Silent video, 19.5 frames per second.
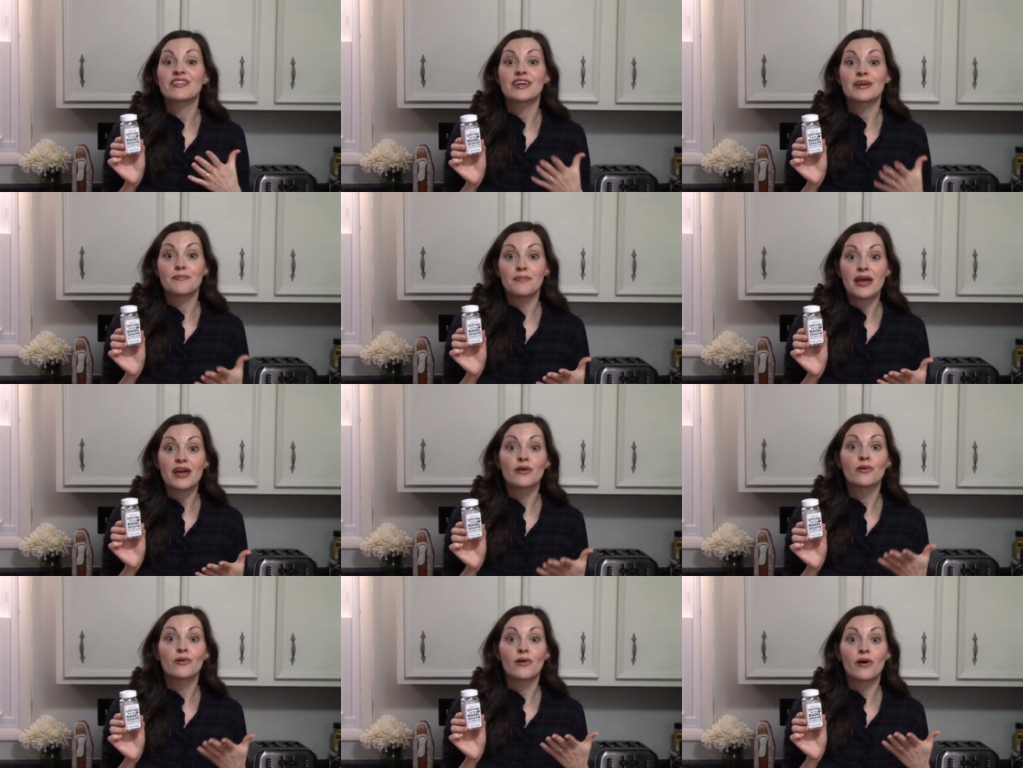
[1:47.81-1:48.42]

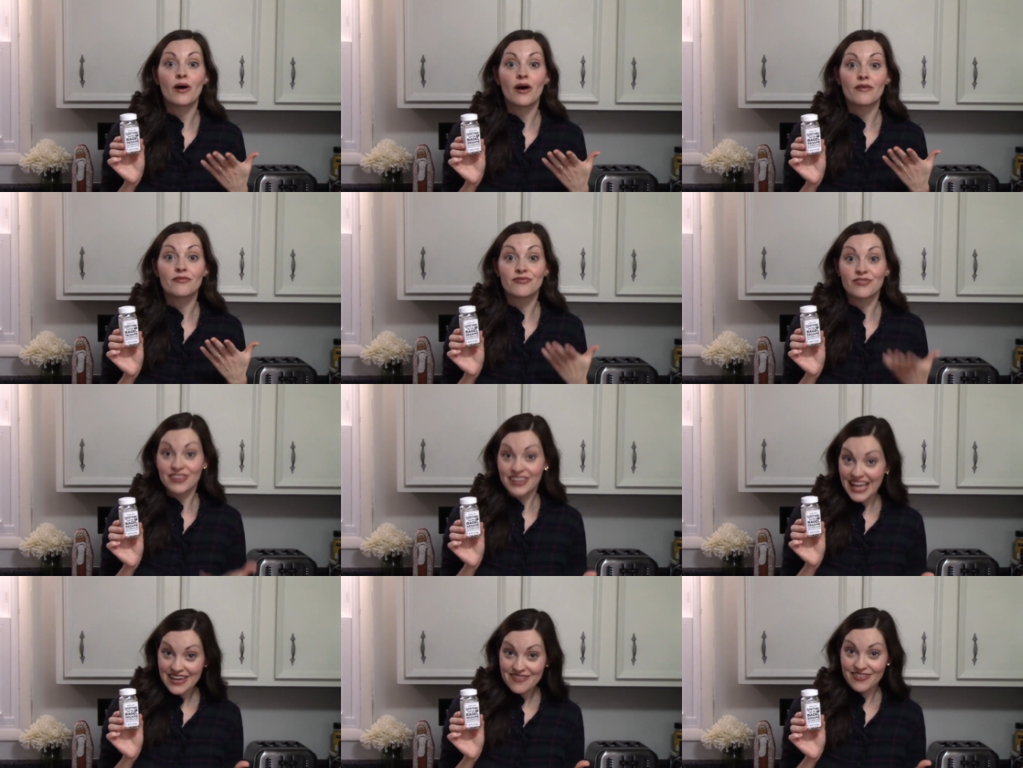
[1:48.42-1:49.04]
bagel
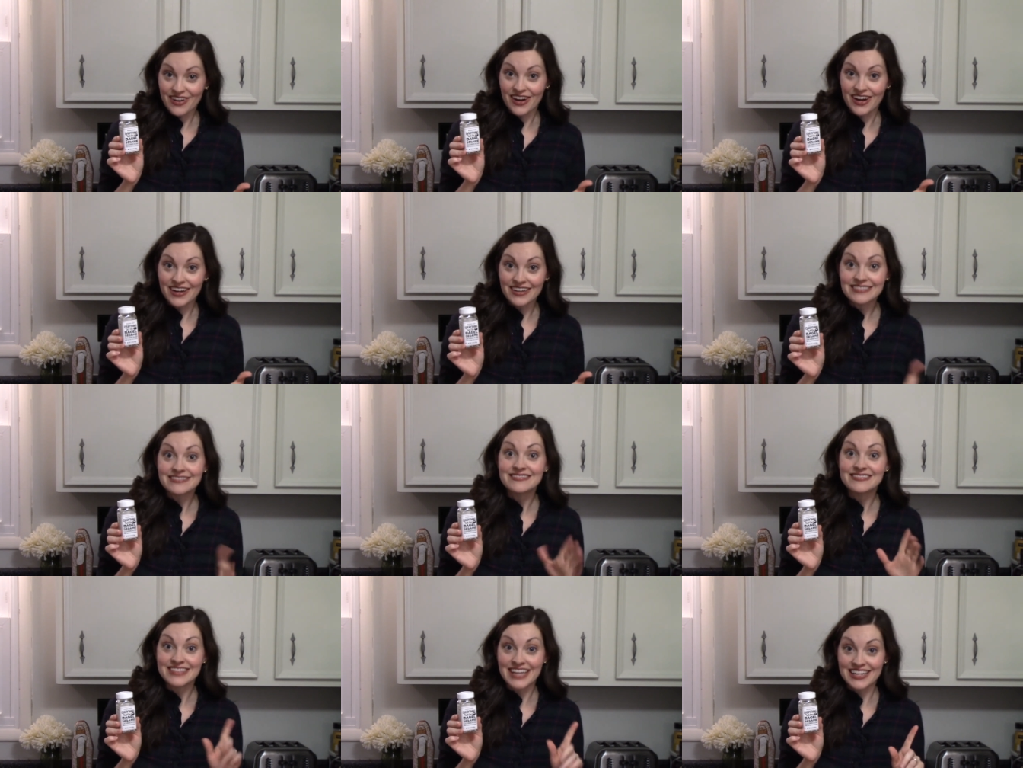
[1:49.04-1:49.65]

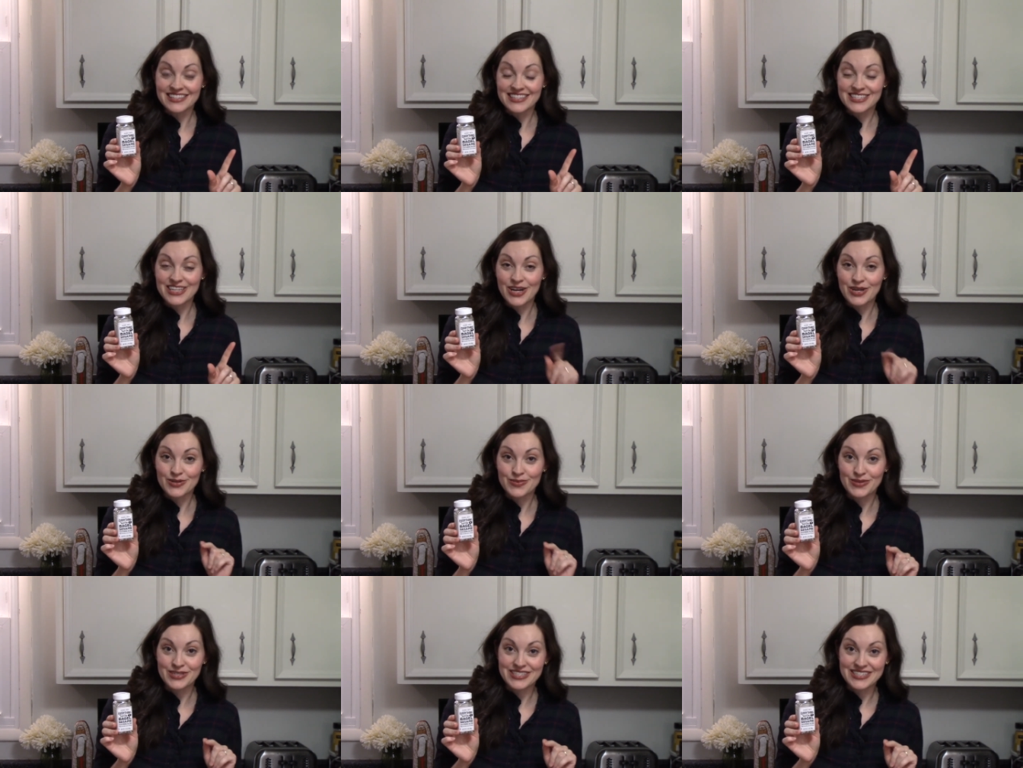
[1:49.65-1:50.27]
flavor, that is a
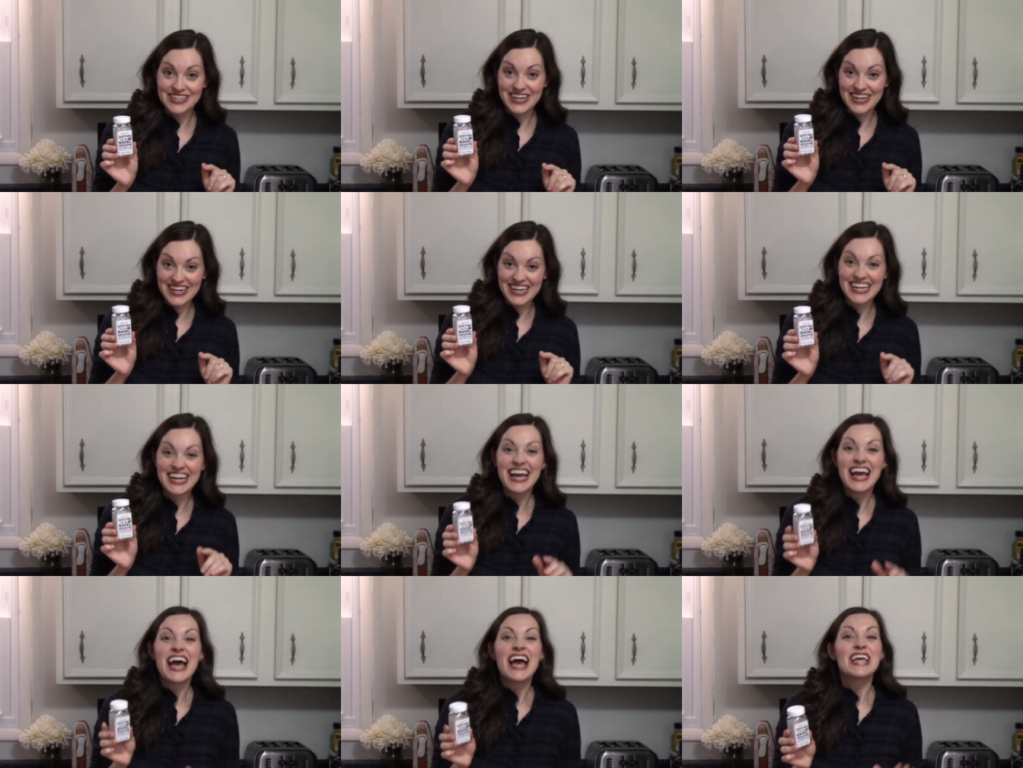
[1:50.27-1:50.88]
tongue twister,
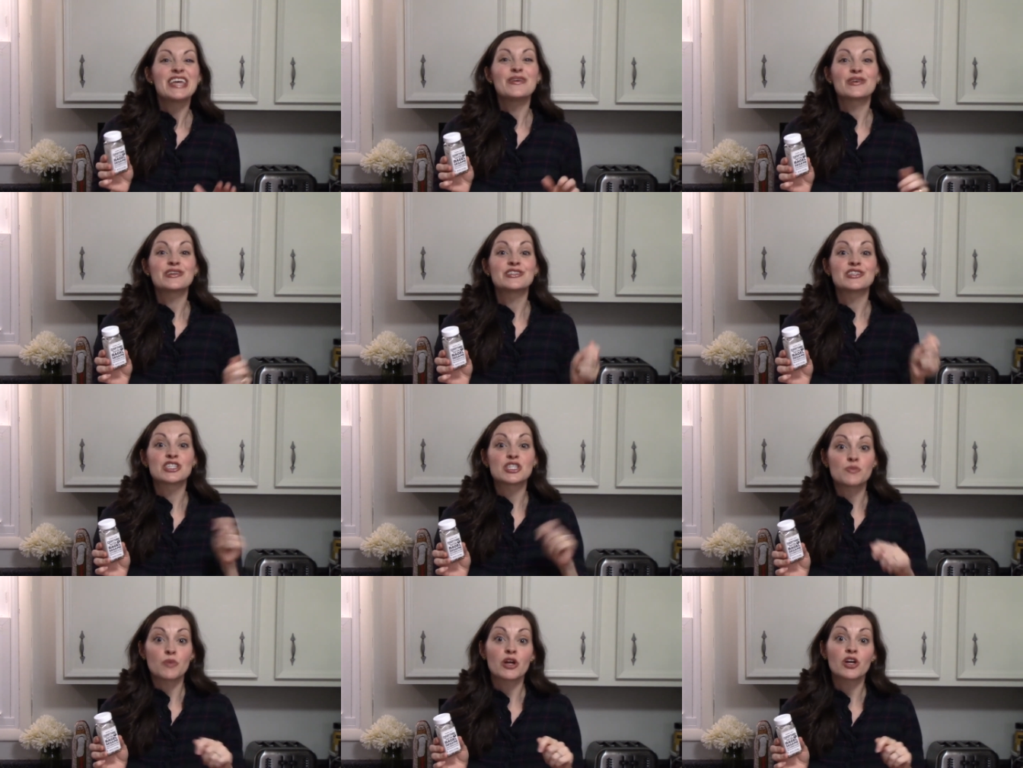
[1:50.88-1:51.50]
you can
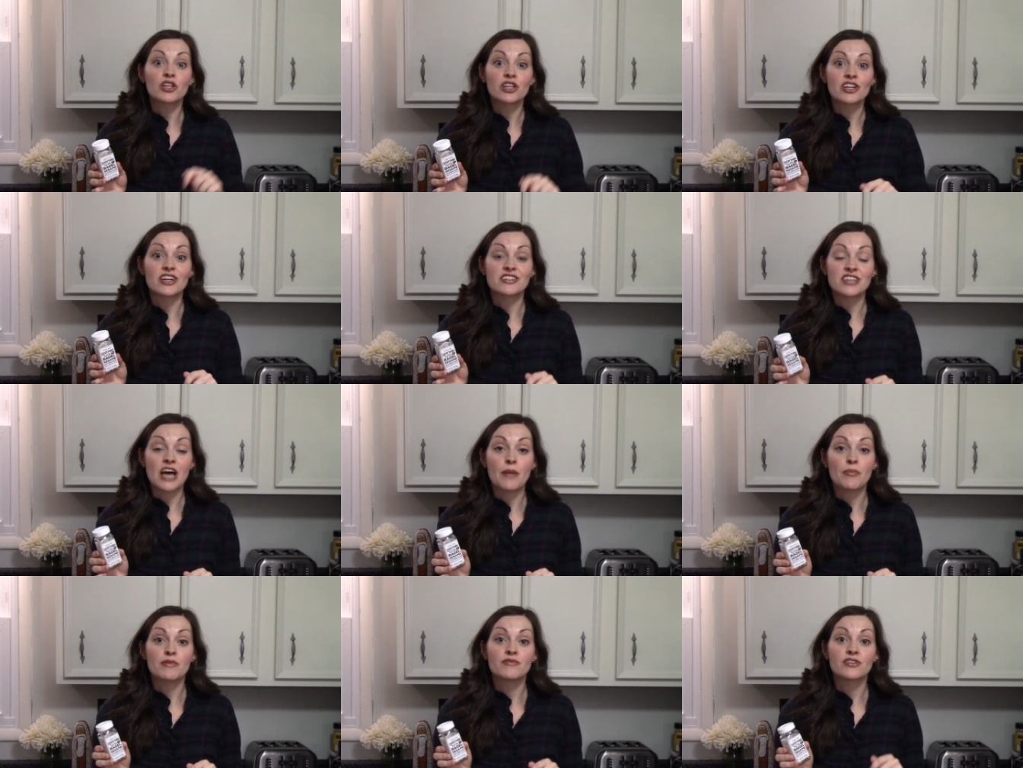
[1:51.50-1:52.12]
just sprinkle it on
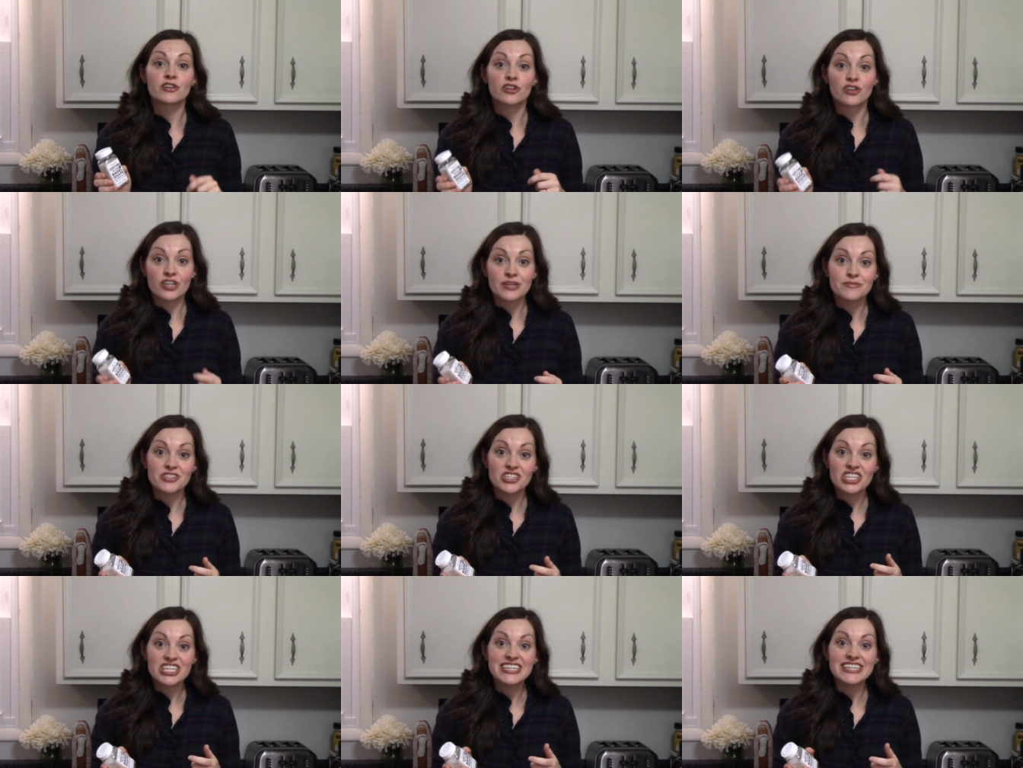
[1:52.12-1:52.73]
top of your cream
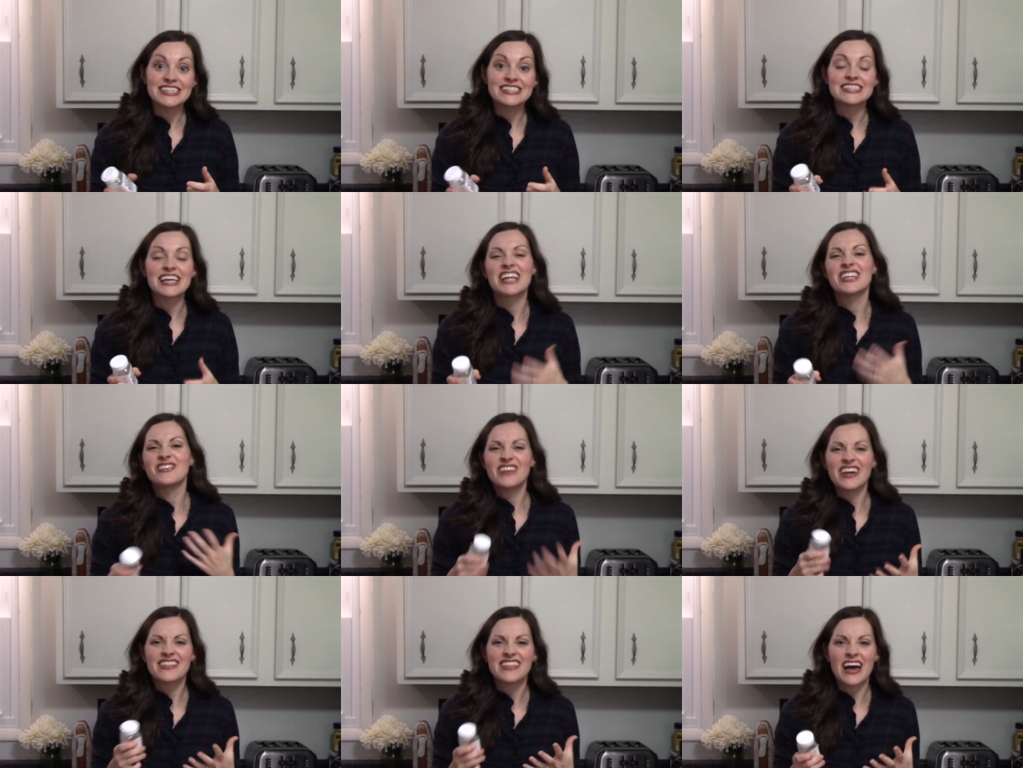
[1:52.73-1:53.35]
cheese and
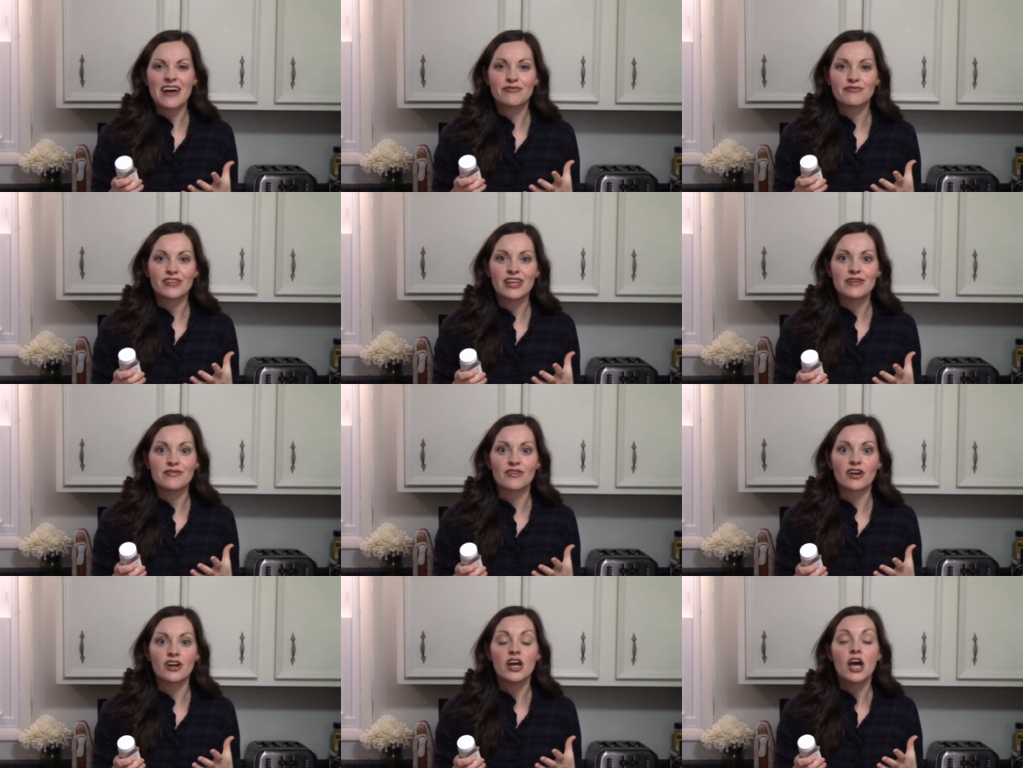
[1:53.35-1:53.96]
you get that
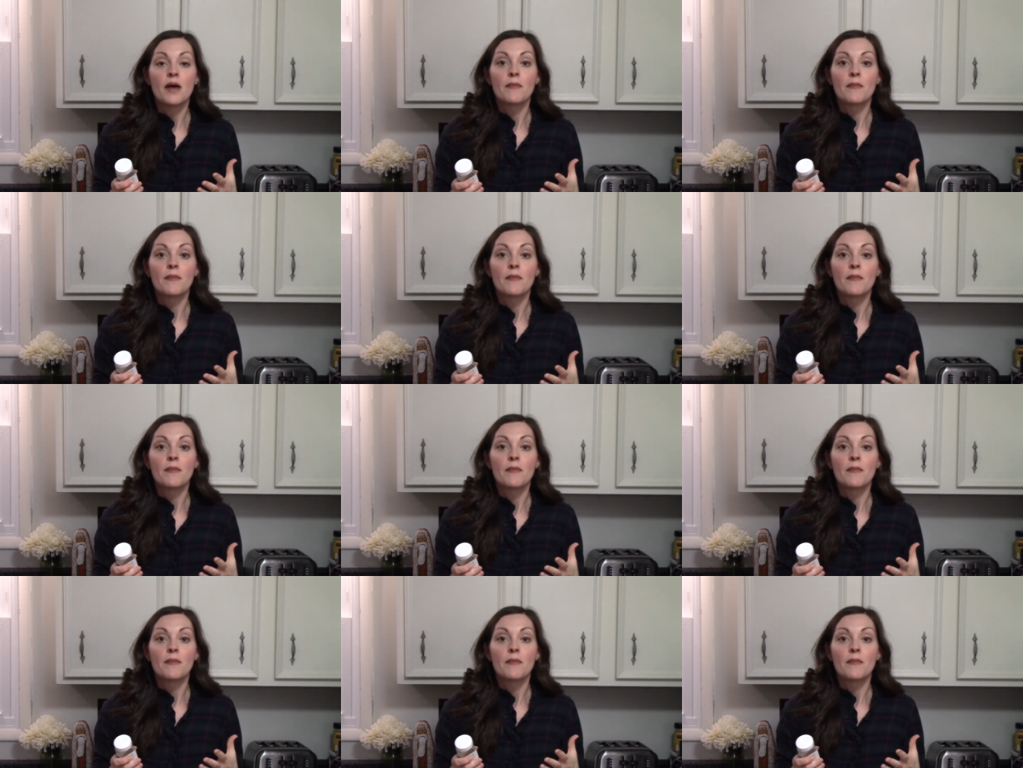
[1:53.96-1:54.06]
flavor.